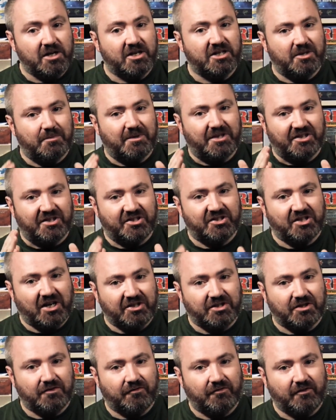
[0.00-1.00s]
to be
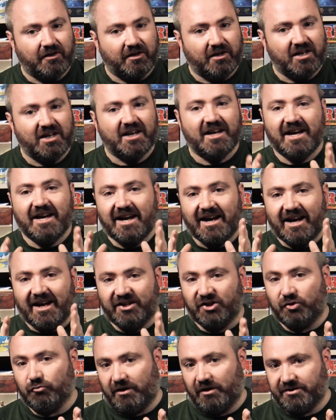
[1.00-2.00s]
decisive
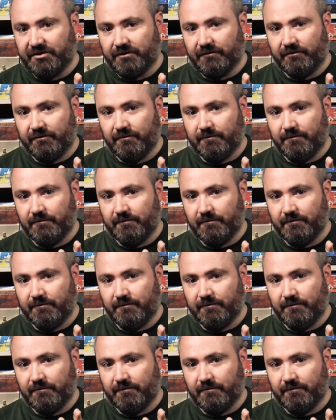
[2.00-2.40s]
and aggressive.